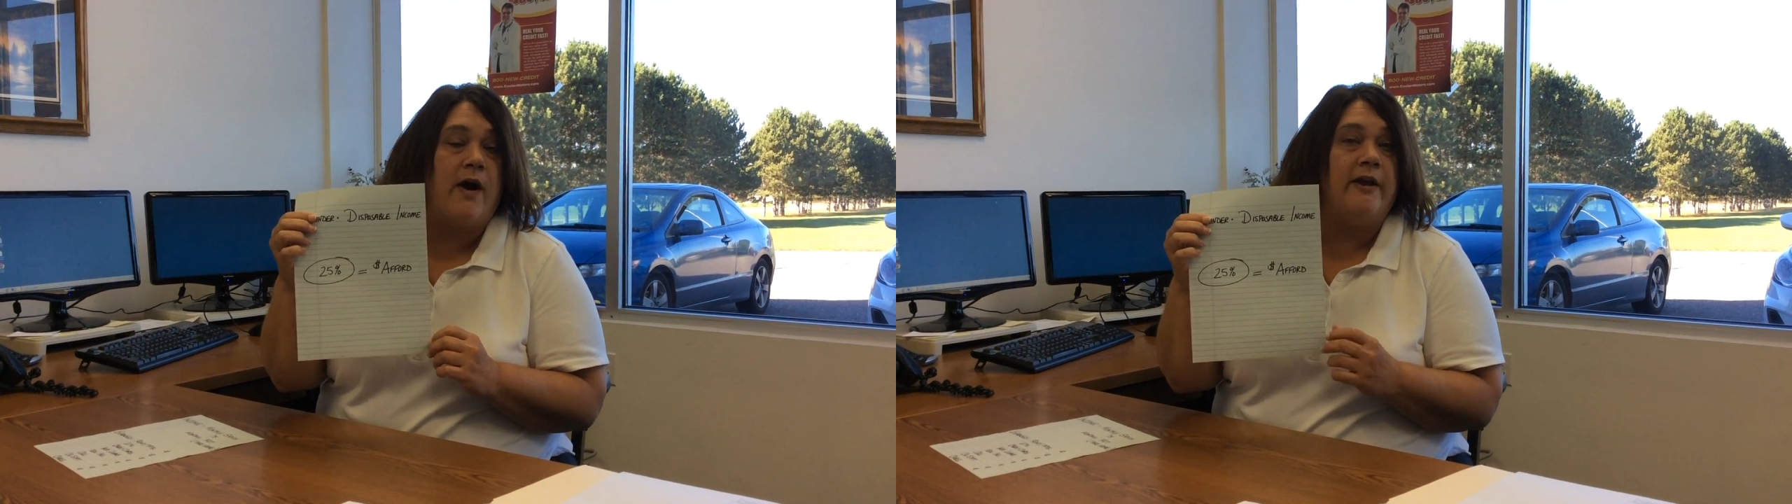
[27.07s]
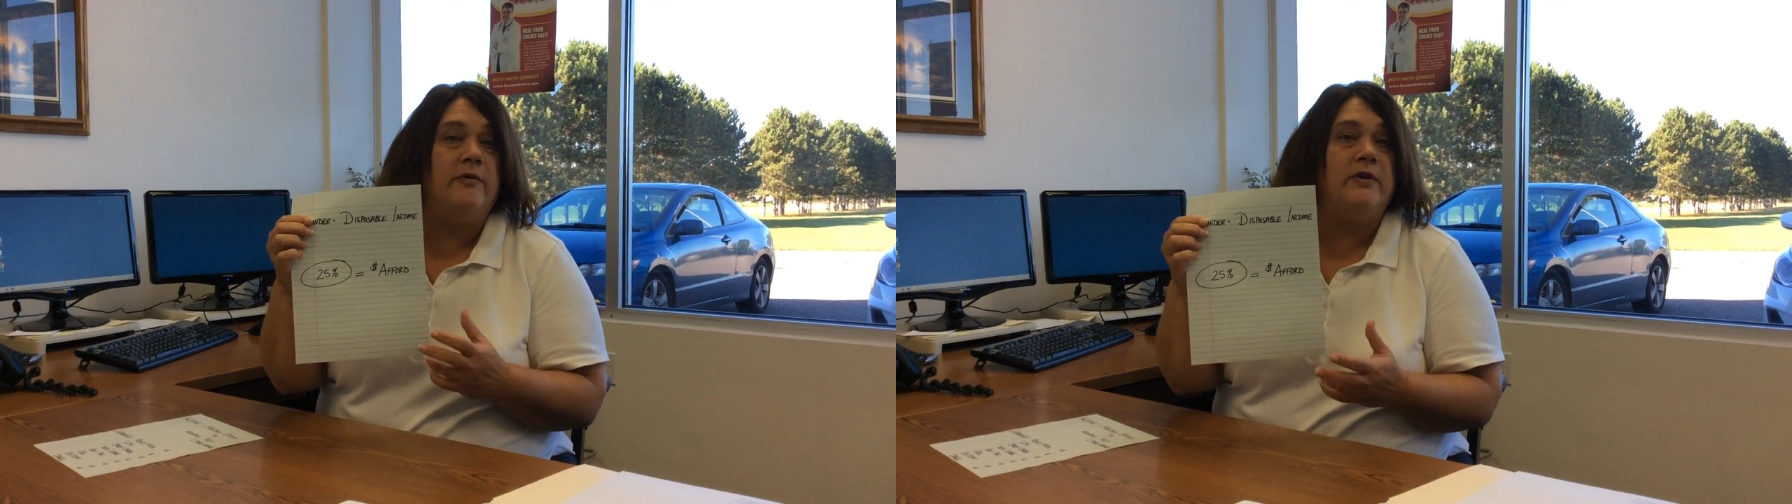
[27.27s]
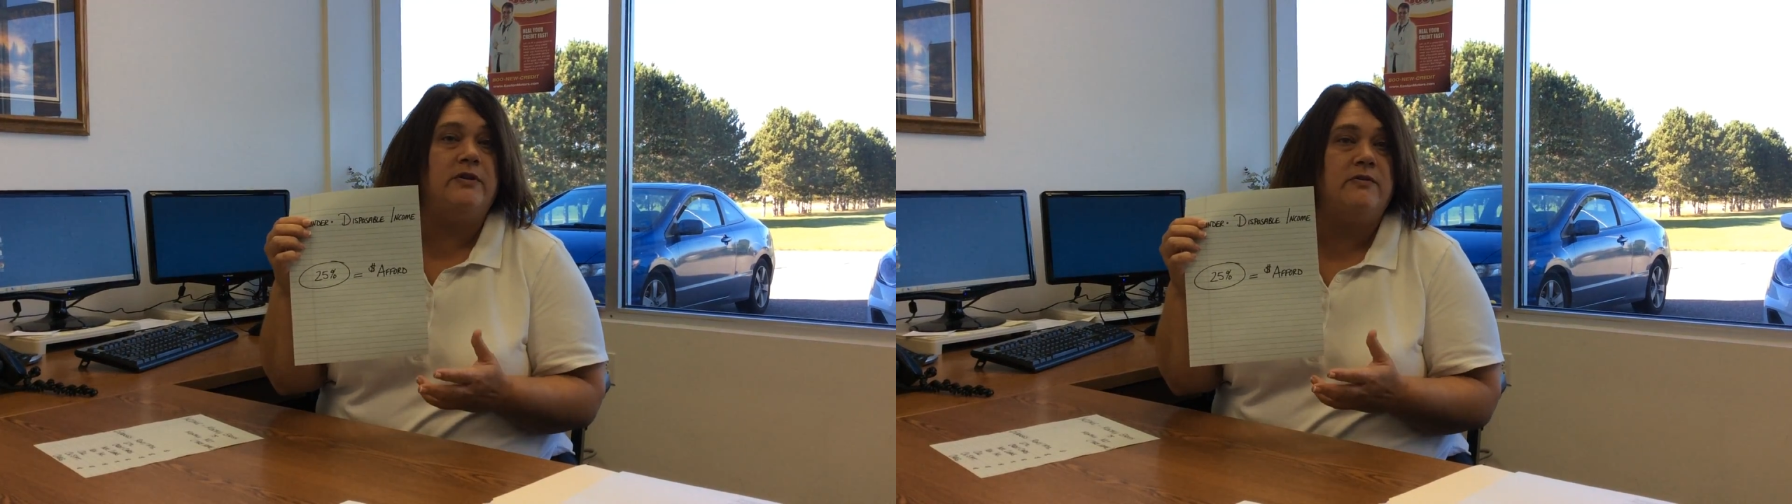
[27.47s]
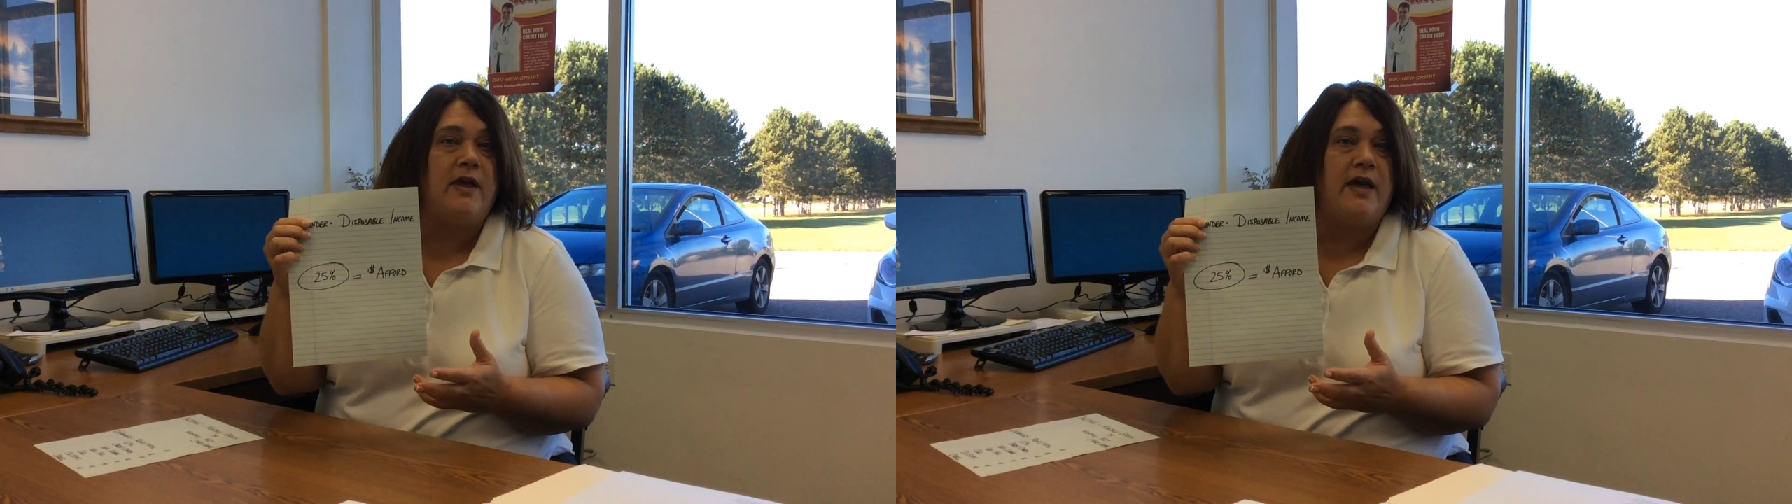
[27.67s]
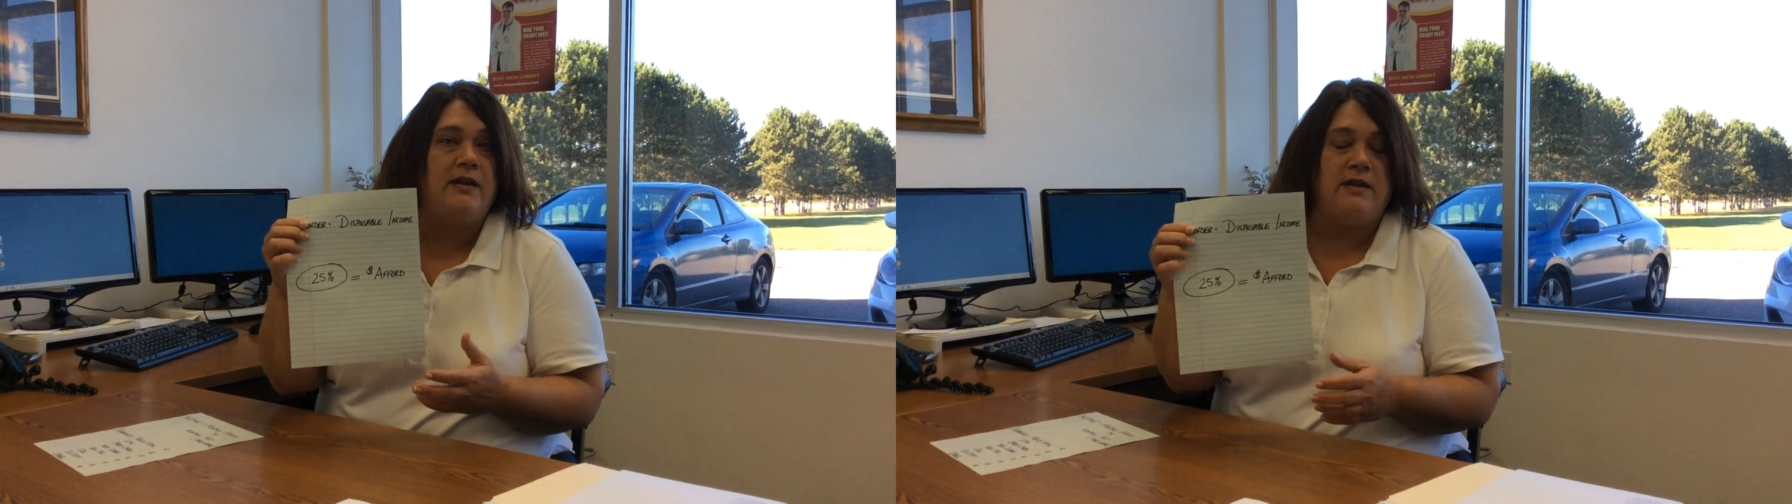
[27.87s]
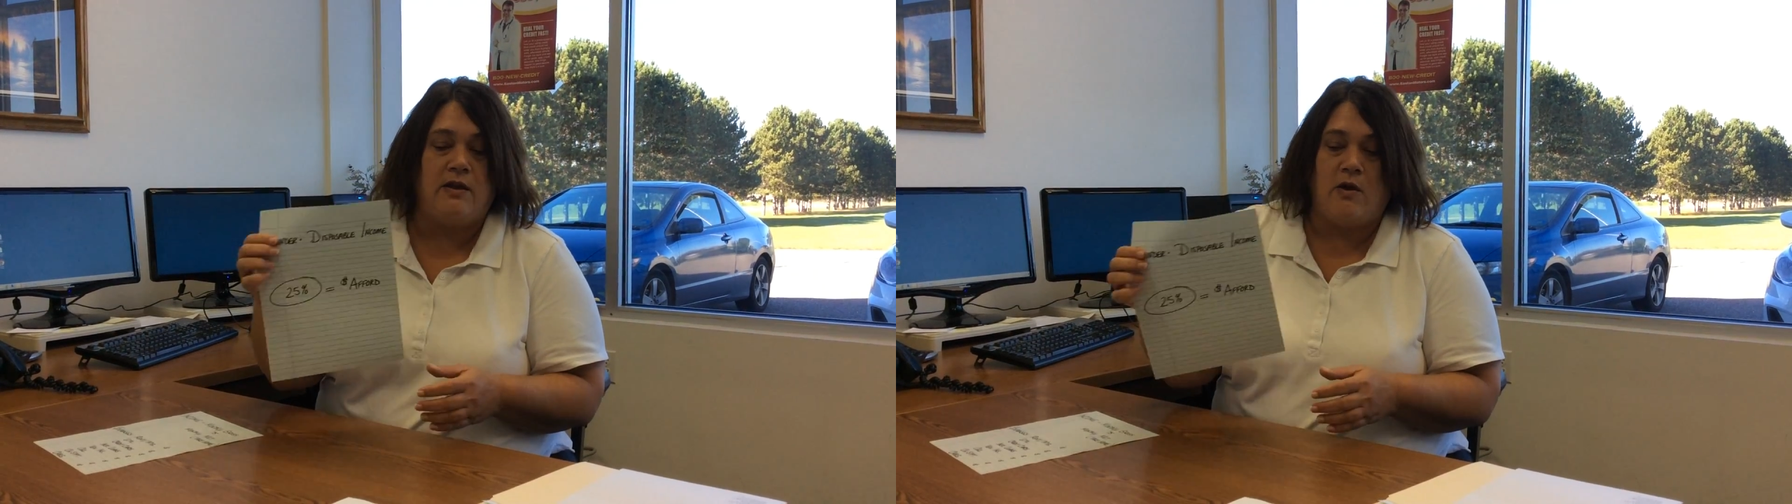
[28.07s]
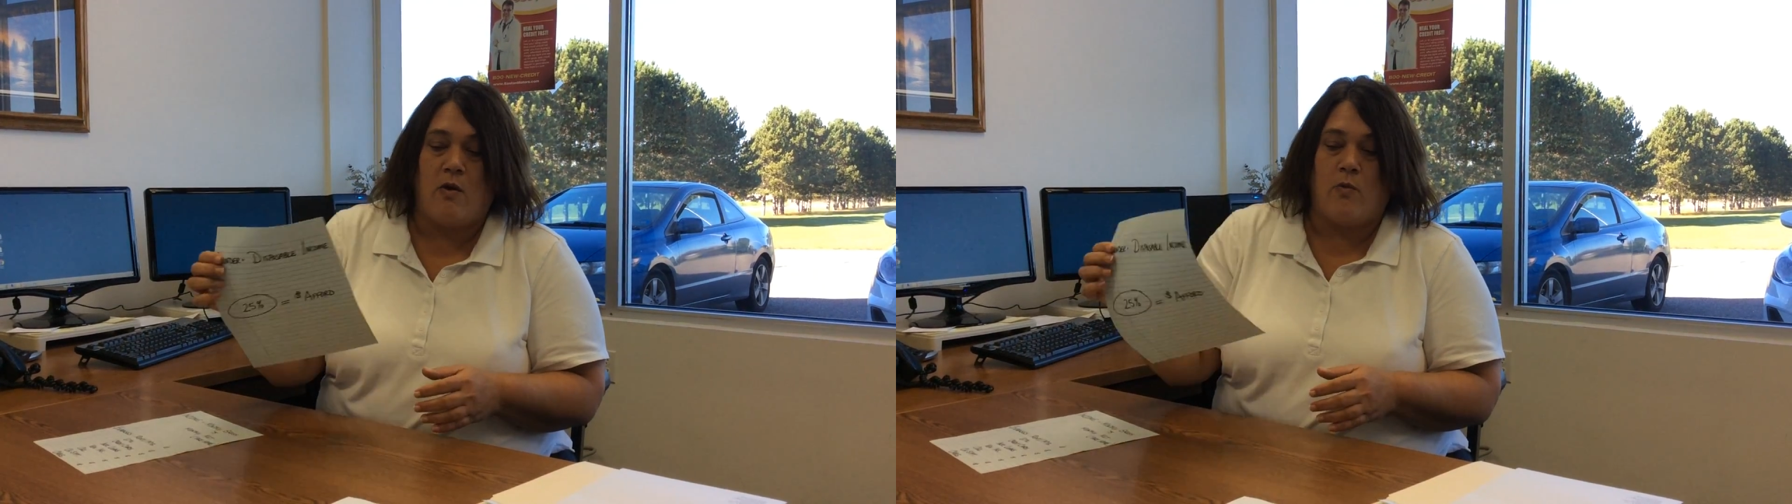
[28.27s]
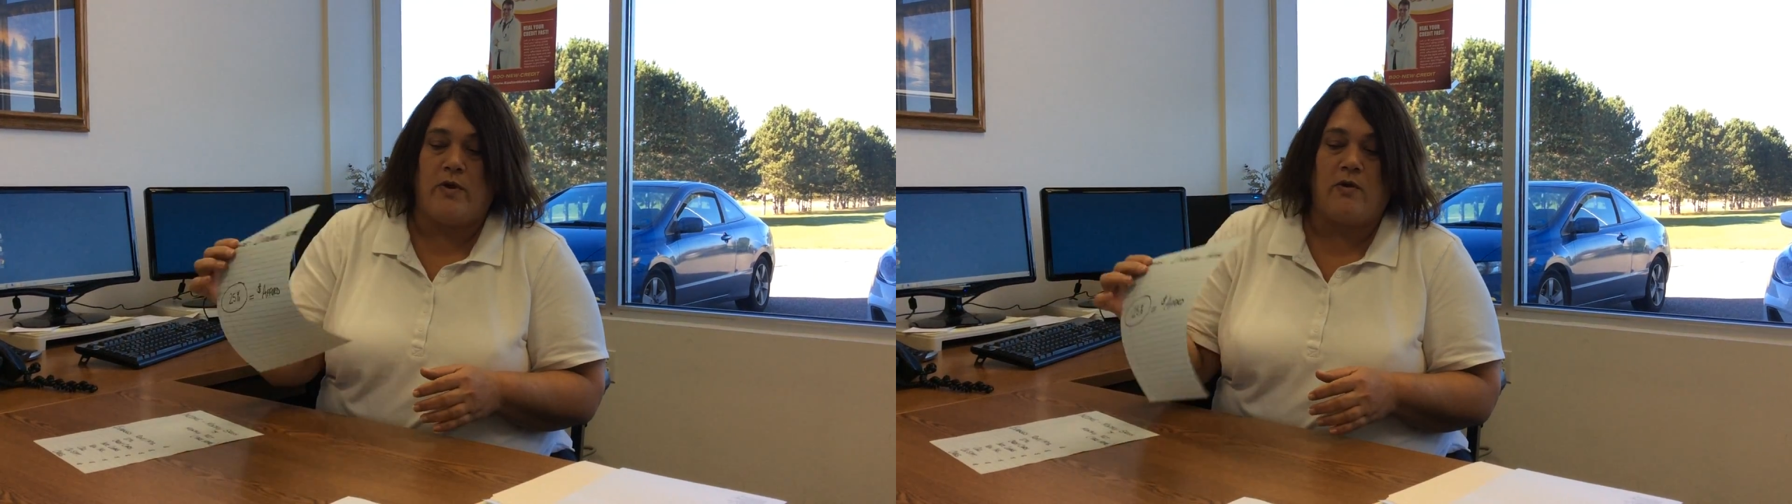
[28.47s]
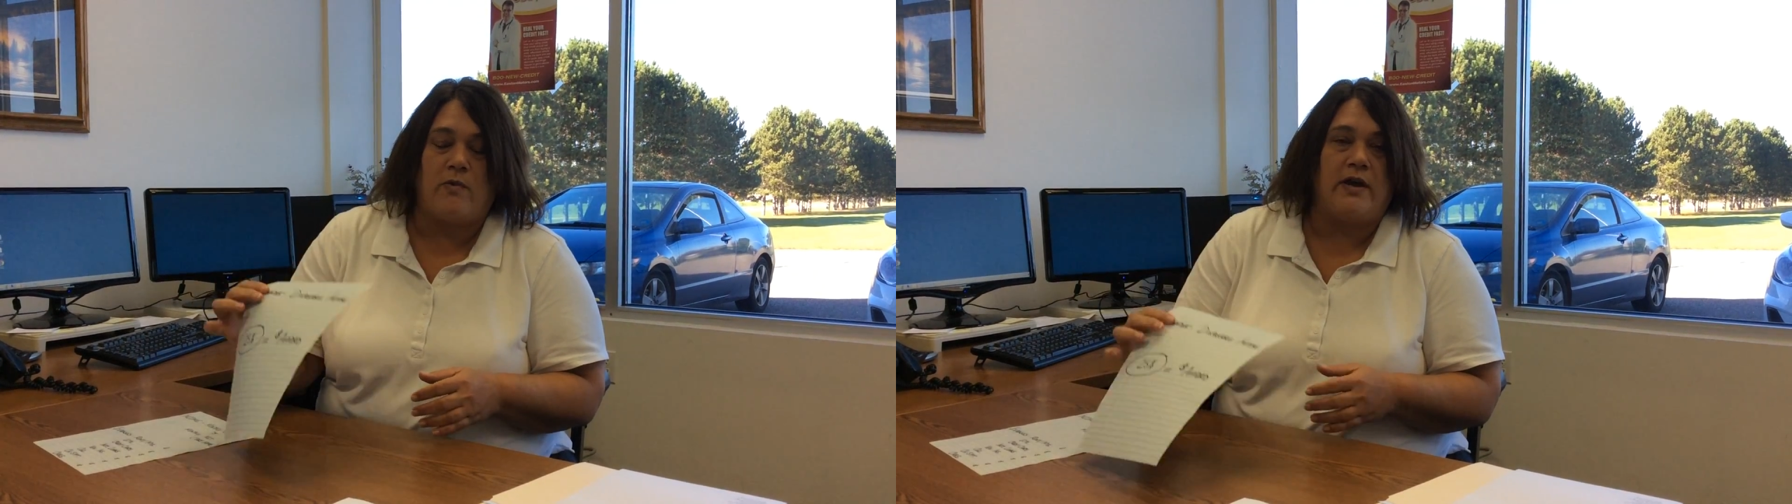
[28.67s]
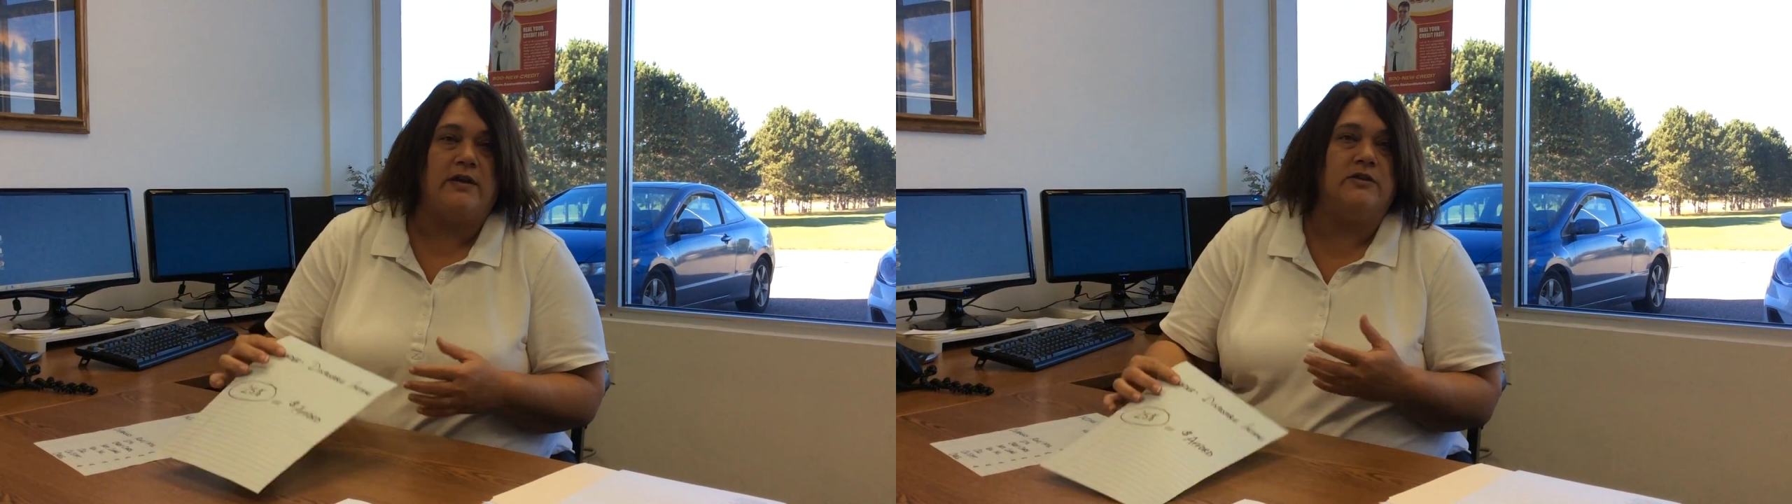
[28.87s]
Why do we do that? We
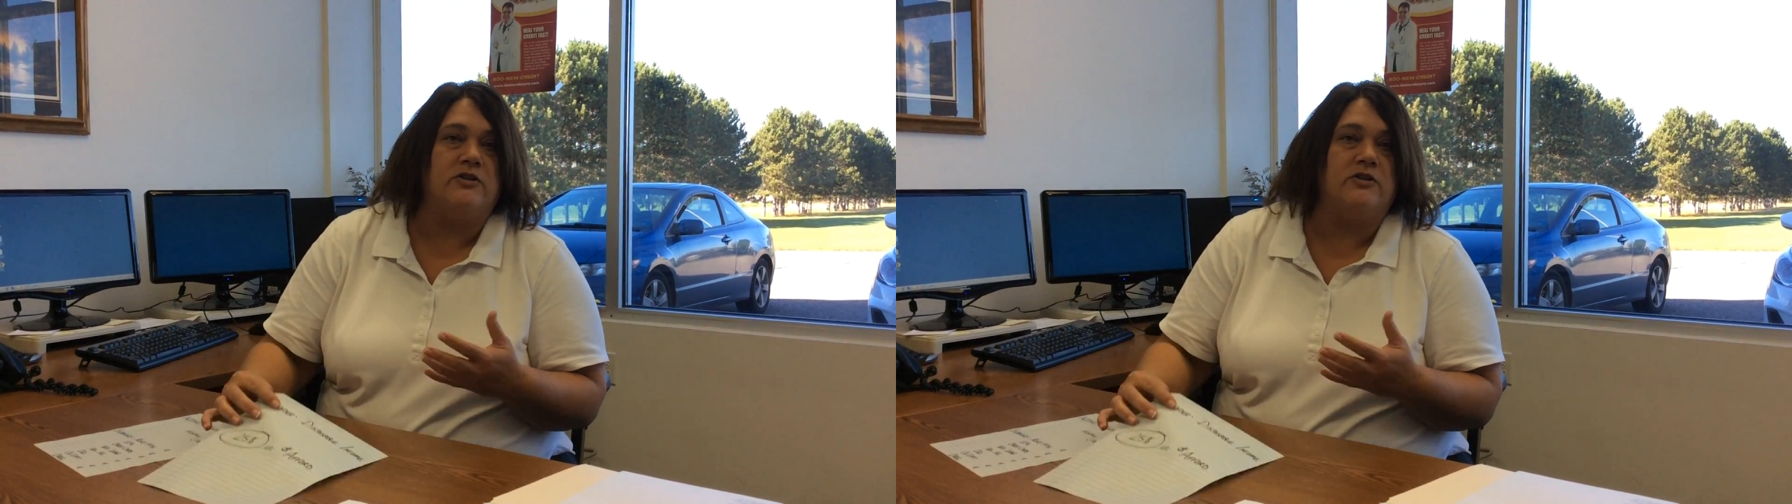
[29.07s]
don't want you to